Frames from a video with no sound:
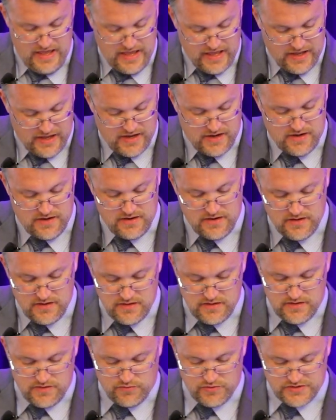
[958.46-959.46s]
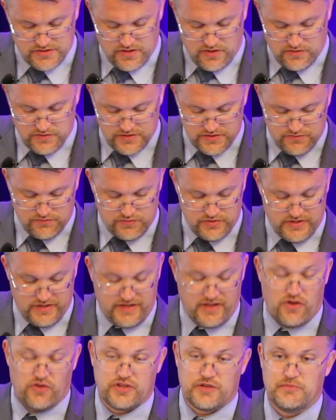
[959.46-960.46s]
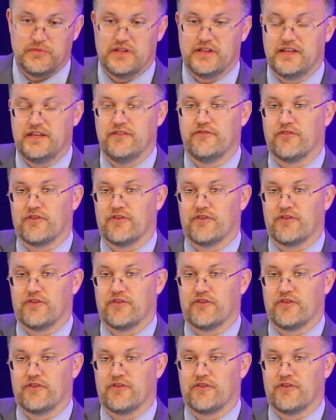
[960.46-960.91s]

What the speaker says: and the results really ultimately